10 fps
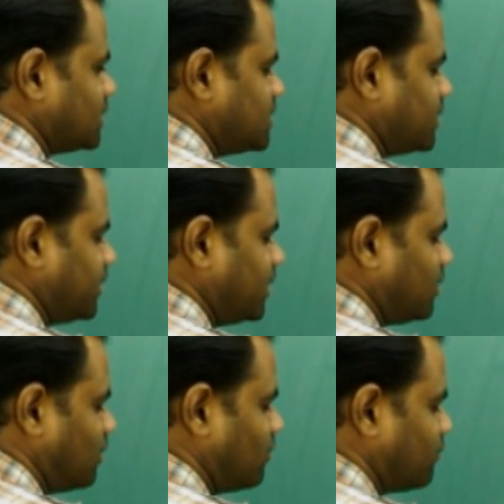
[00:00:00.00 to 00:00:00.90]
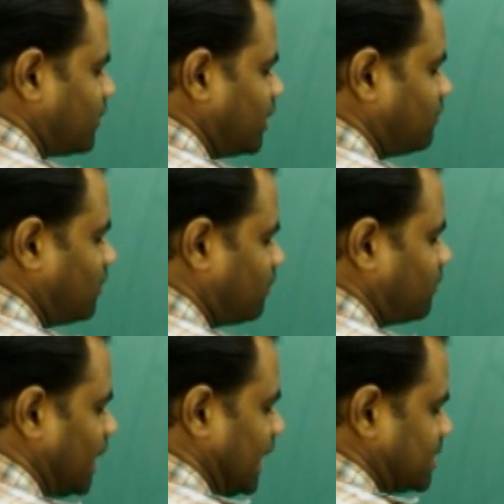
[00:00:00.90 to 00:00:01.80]
degree of f of
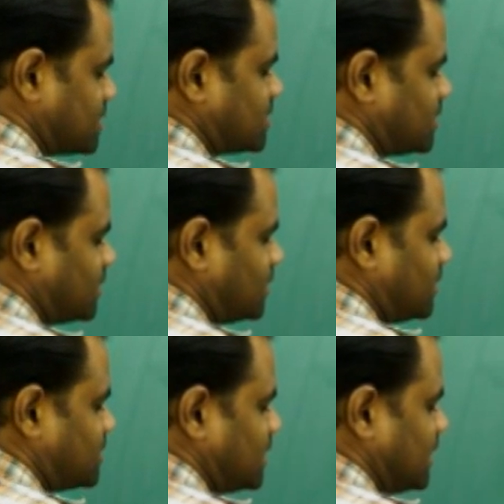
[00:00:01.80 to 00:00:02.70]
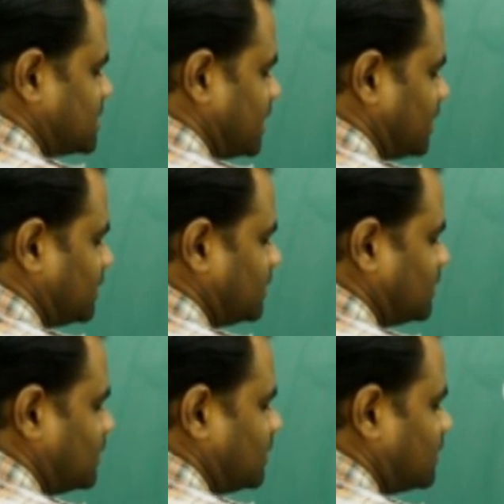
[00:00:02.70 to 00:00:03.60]
x is less than
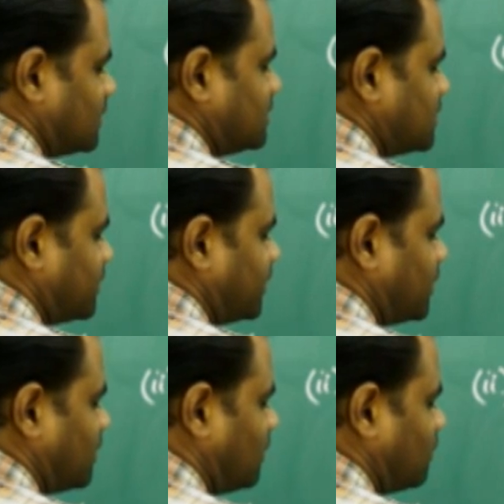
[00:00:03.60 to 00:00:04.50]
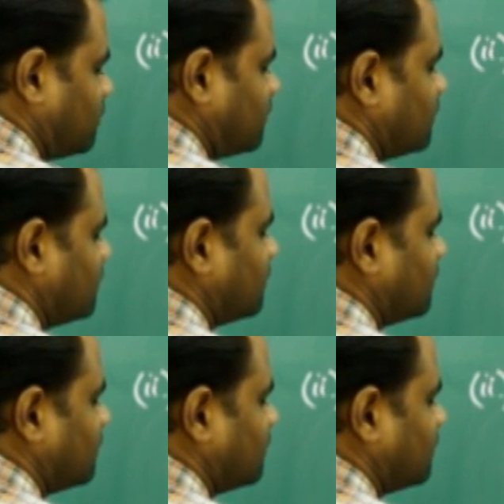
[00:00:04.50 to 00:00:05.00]
degree of